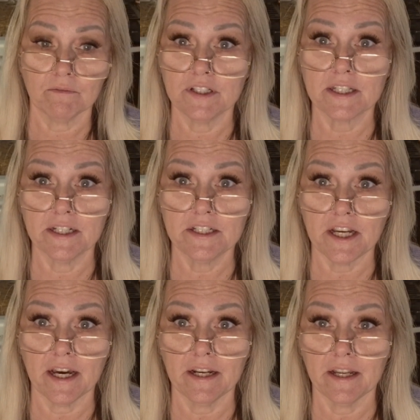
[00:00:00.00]
visited
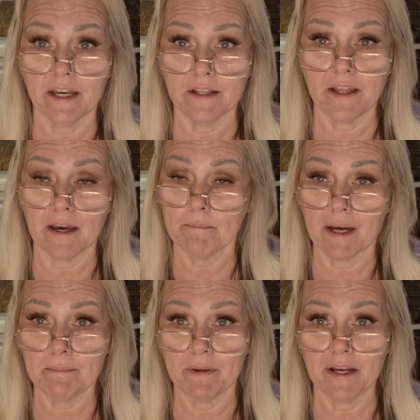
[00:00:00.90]
yet, and that
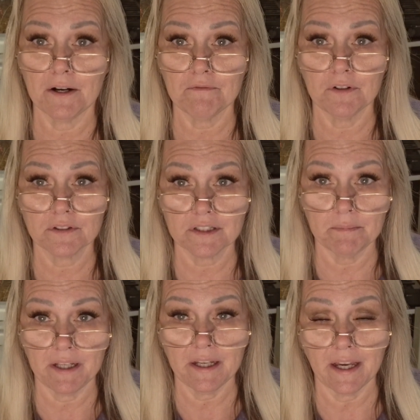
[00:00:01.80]
might be helpful to
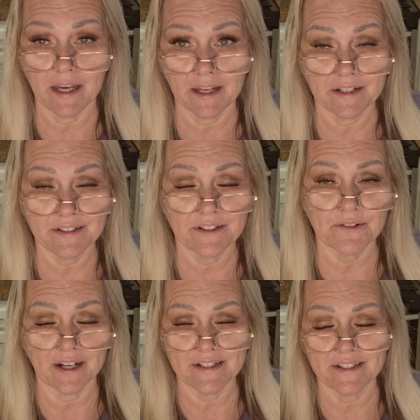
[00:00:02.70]
me. And you
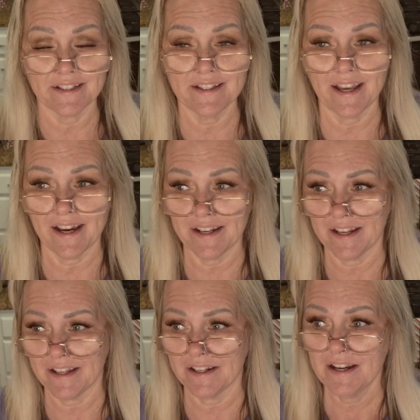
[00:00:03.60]
guys did that,
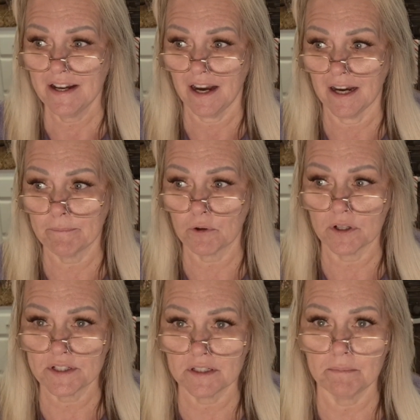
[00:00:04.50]
and I'm
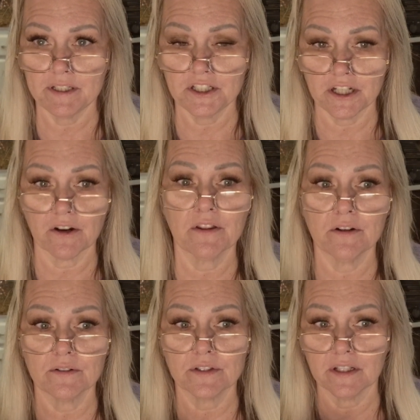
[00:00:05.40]
going to be sharing
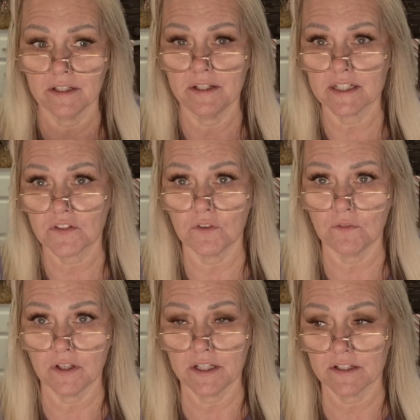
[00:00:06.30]
those in the next few
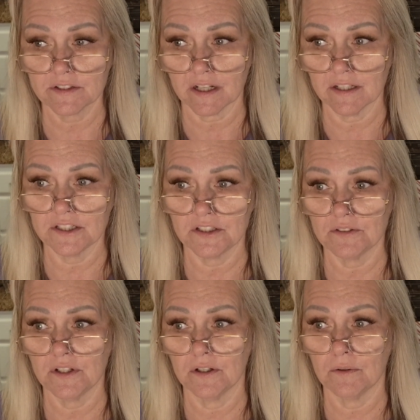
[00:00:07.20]
videos. I'll let you
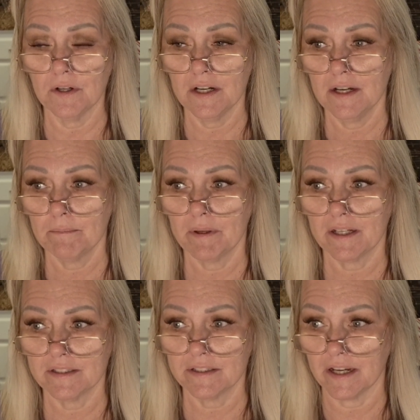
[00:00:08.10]
know,
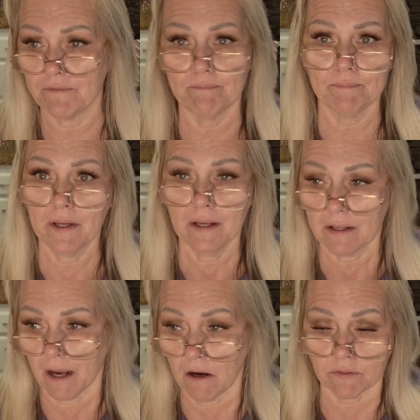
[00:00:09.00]
because
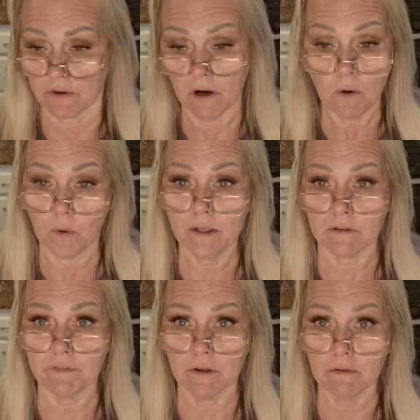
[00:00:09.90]
they're all
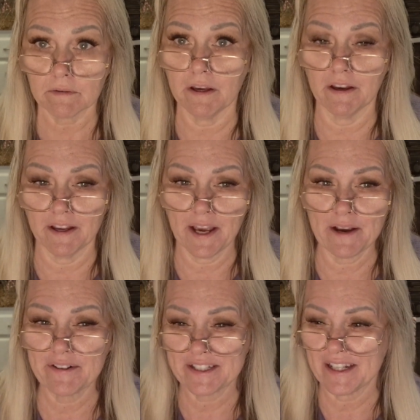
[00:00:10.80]
wonderful.
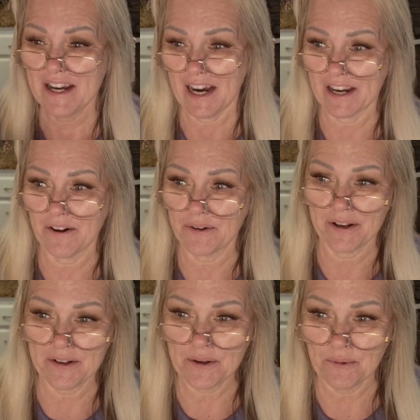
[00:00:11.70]
Every time I go to
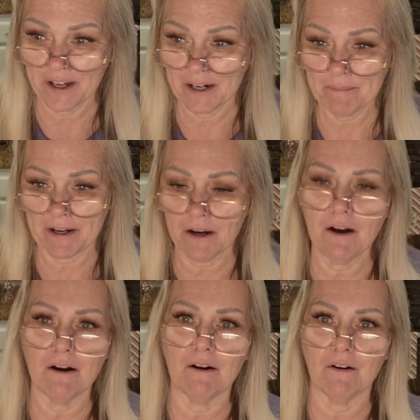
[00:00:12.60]
a new one, I'm like,
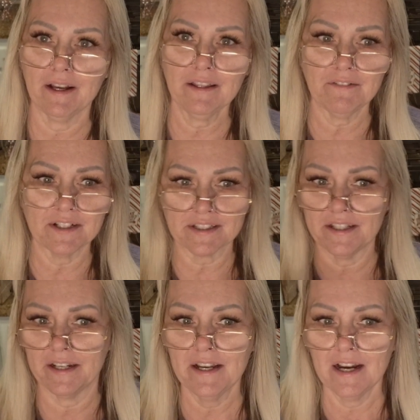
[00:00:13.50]
oh, I love this. And
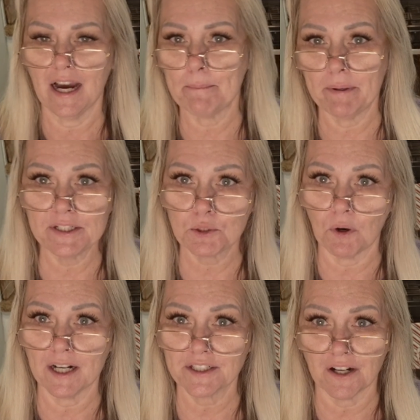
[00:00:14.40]
then I binge
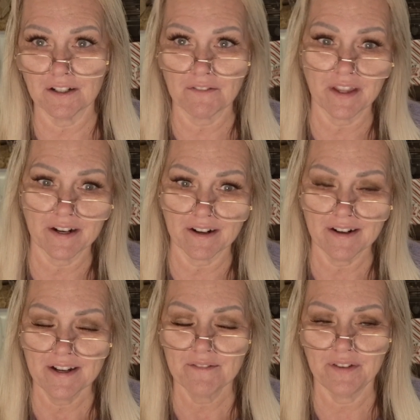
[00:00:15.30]
watch all of
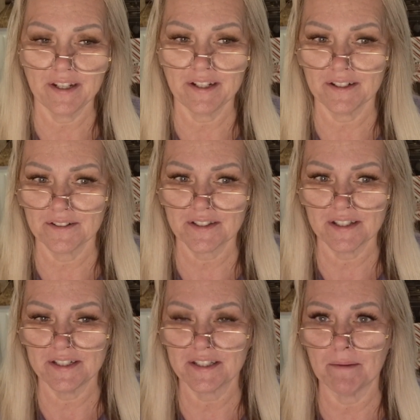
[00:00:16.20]
their videos,
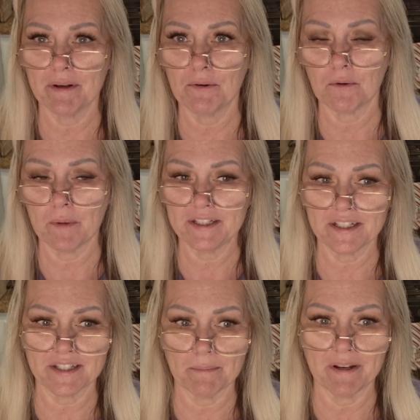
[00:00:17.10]
and then somebody will
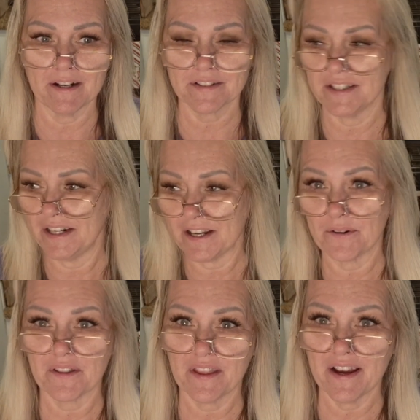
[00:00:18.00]
mention somebody else, and then I
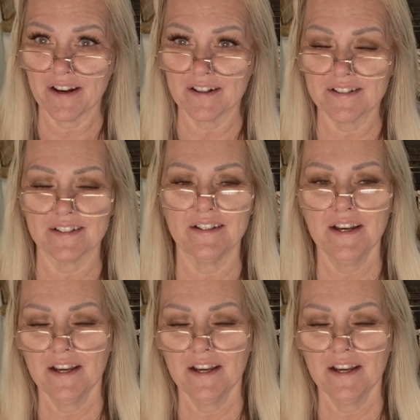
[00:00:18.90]
go to theirs, and